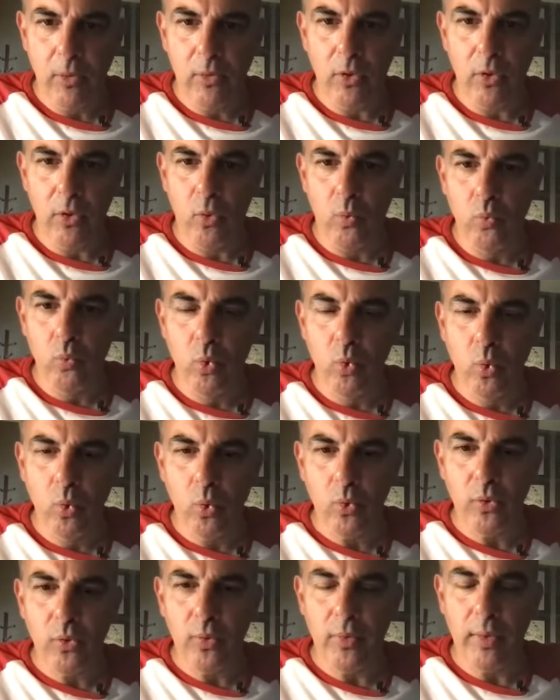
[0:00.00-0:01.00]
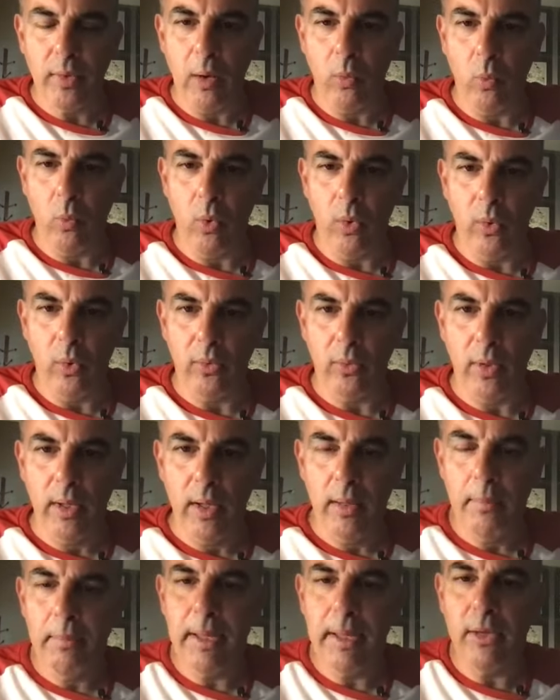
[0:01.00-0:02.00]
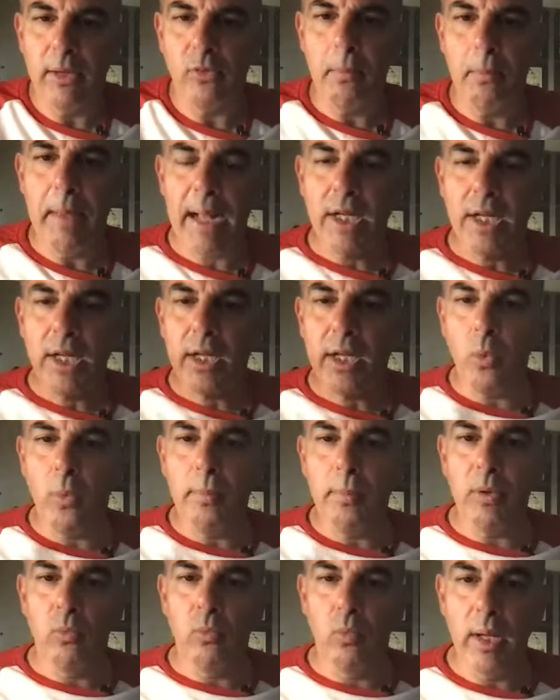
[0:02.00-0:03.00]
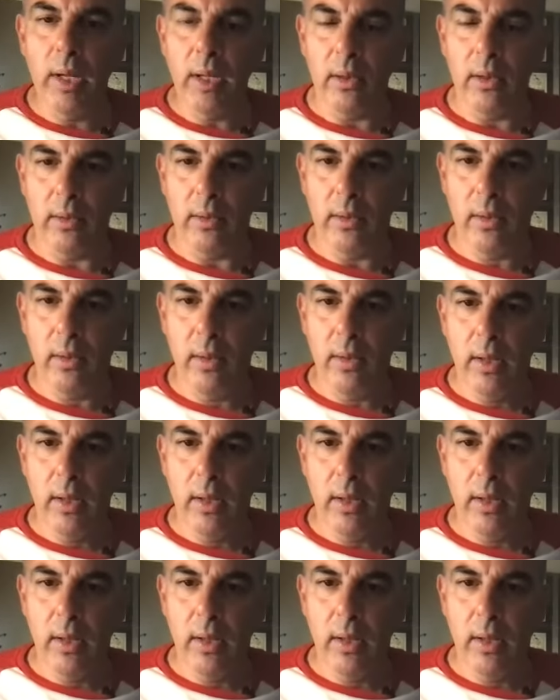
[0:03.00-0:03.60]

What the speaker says: to the rules of that world because magic will be real.